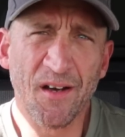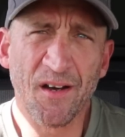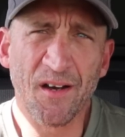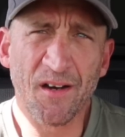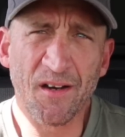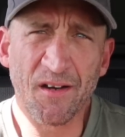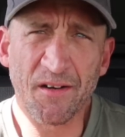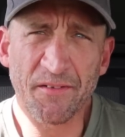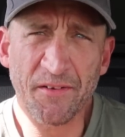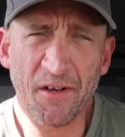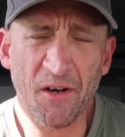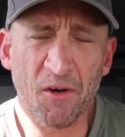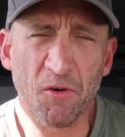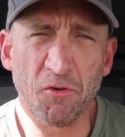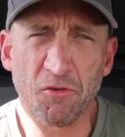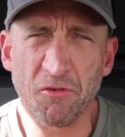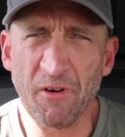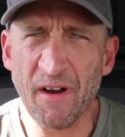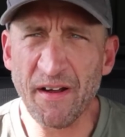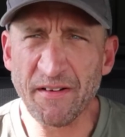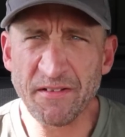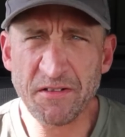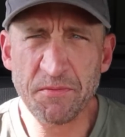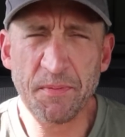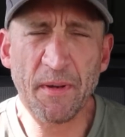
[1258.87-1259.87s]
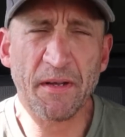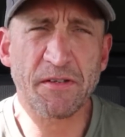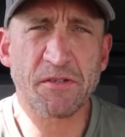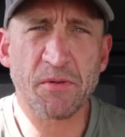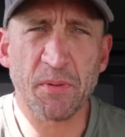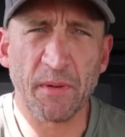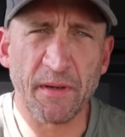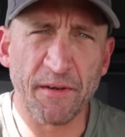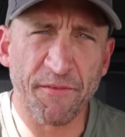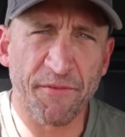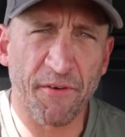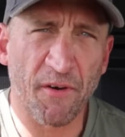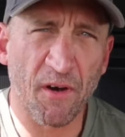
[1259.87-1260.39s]
The whole ground is about
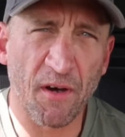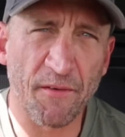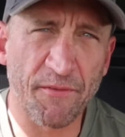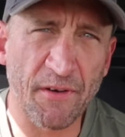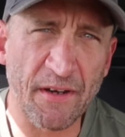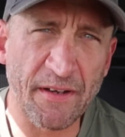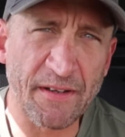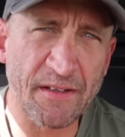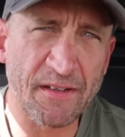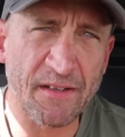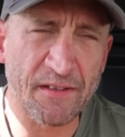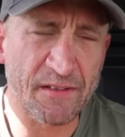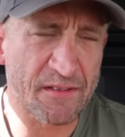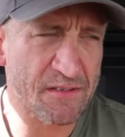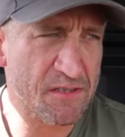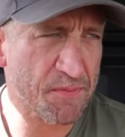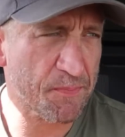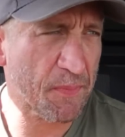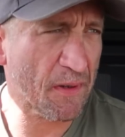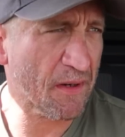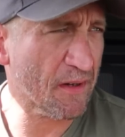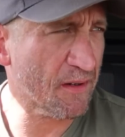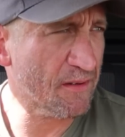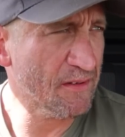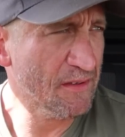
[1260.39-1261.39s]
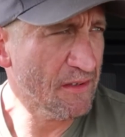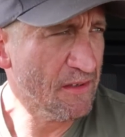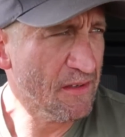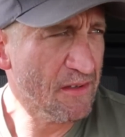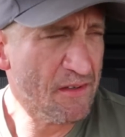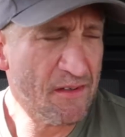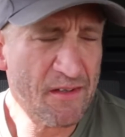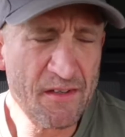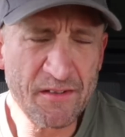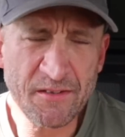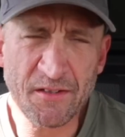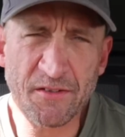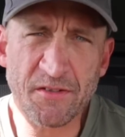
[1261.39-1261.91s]
25 acres, but
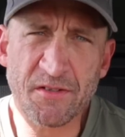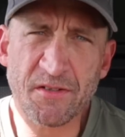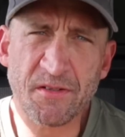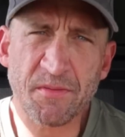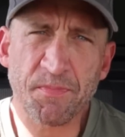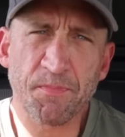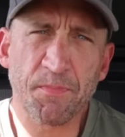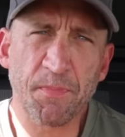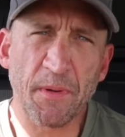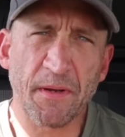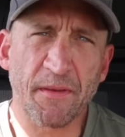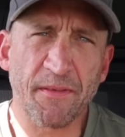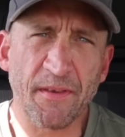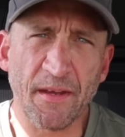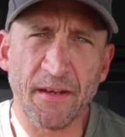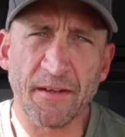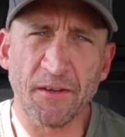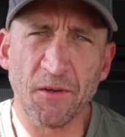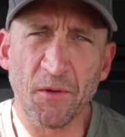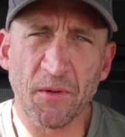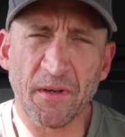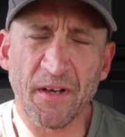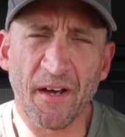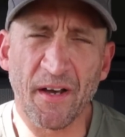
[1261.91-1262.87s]
just big thank you